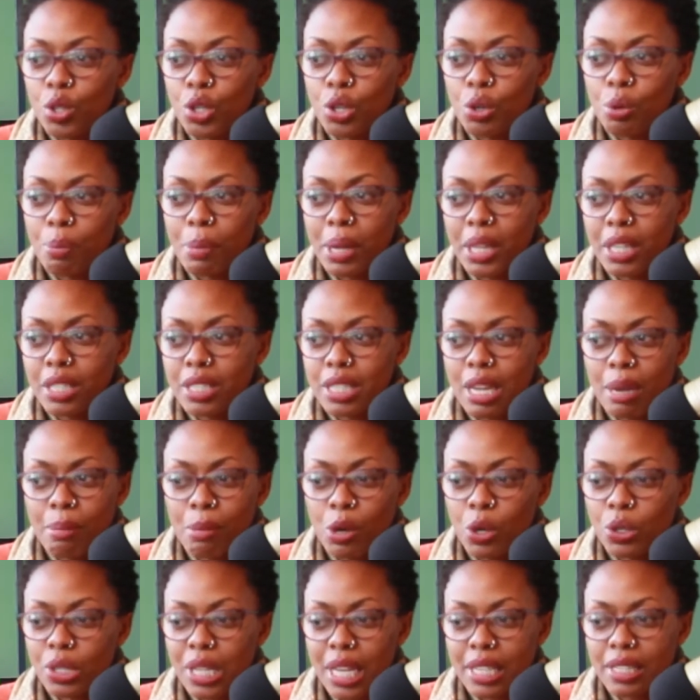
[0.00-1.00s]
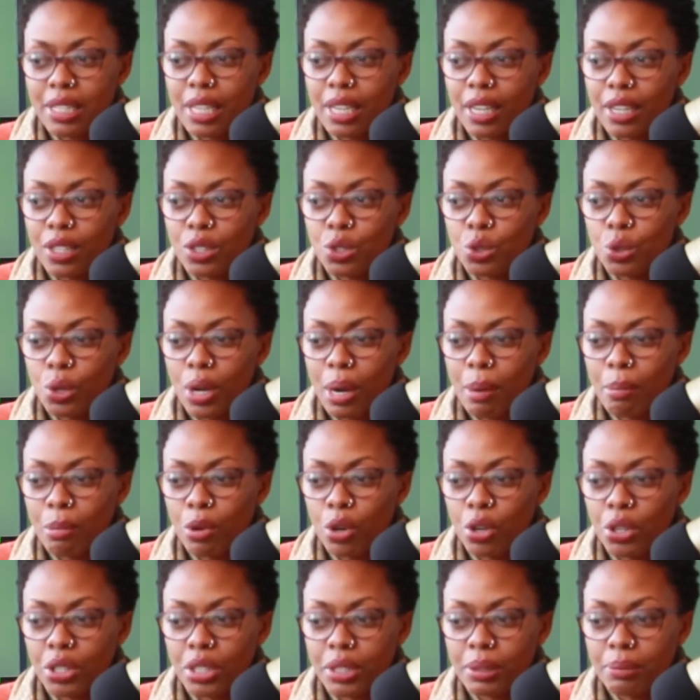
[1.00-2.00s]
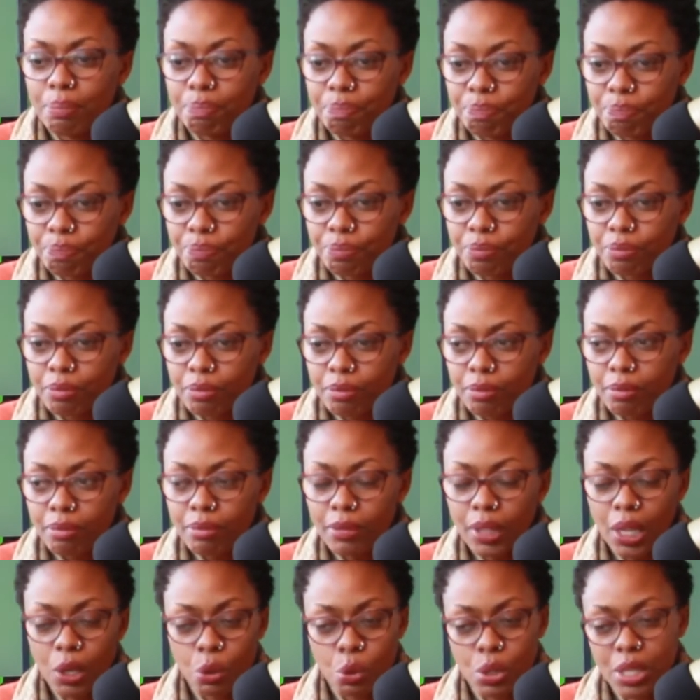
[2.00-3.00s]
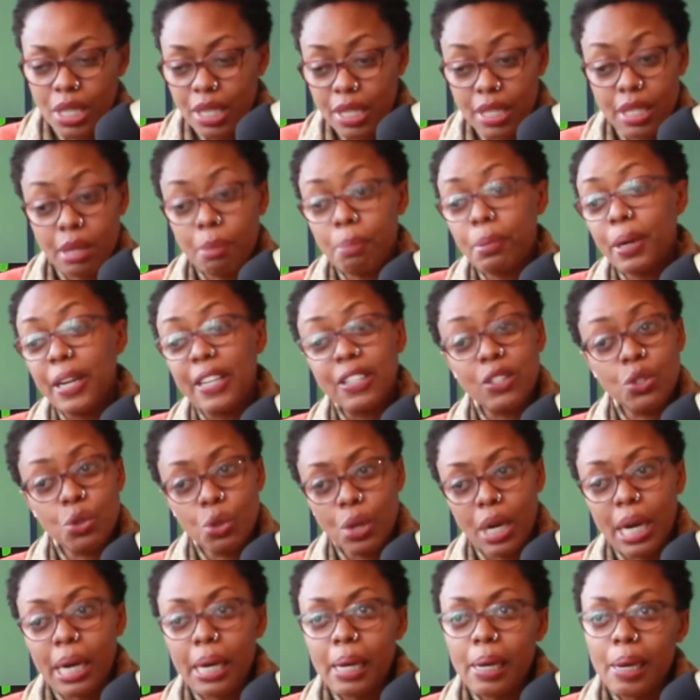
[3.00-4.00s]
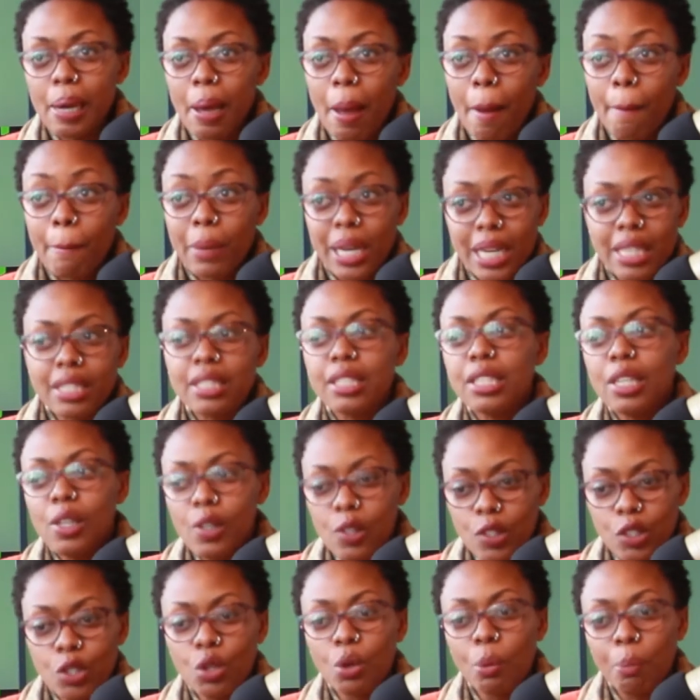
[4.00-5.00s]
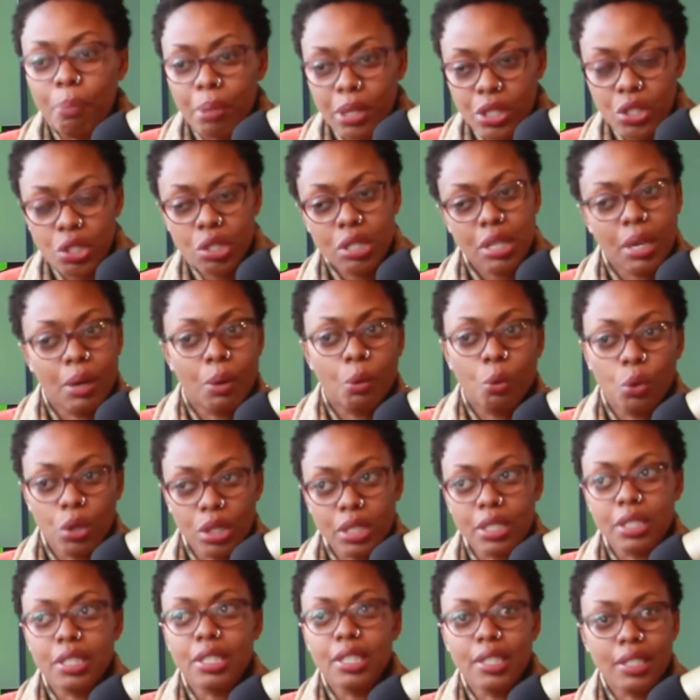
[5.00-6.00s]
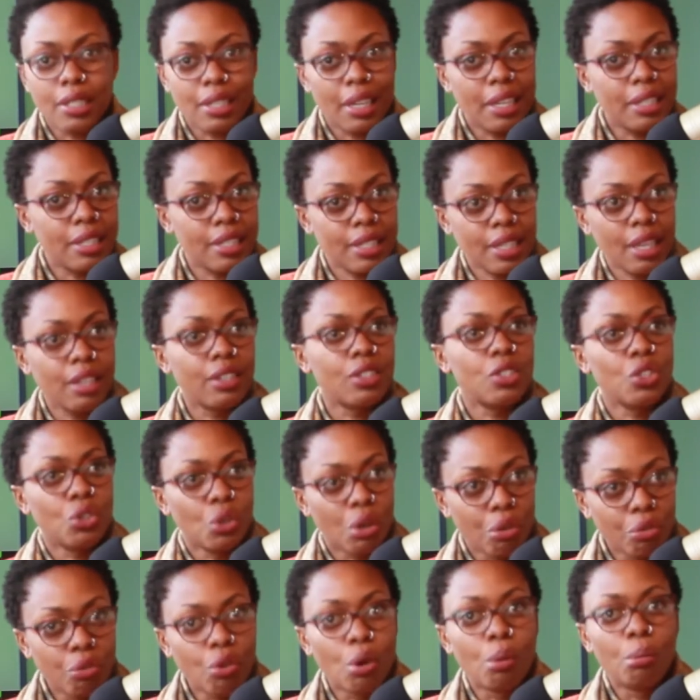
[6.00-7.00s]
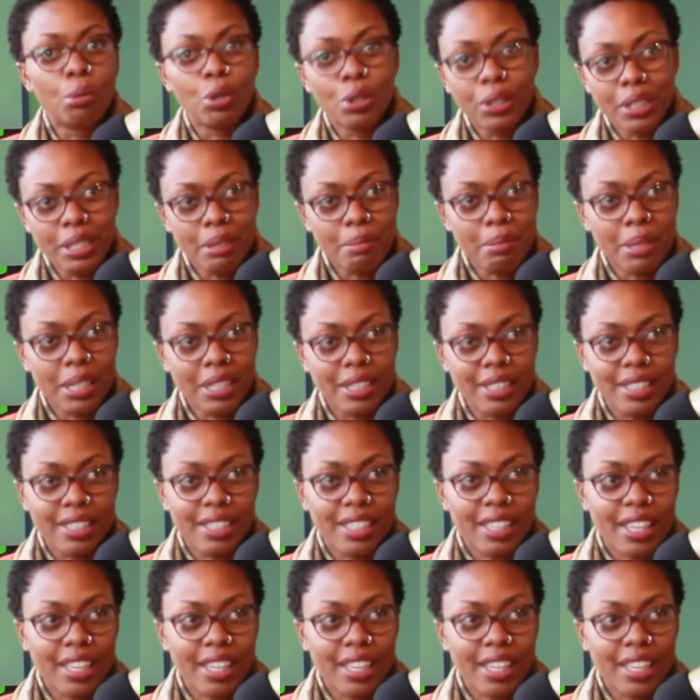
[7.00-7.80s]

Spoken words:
by the time I was asking her to come on, it wasn't a surprise to her. But I still, pitched her what it is and sent, a formal email.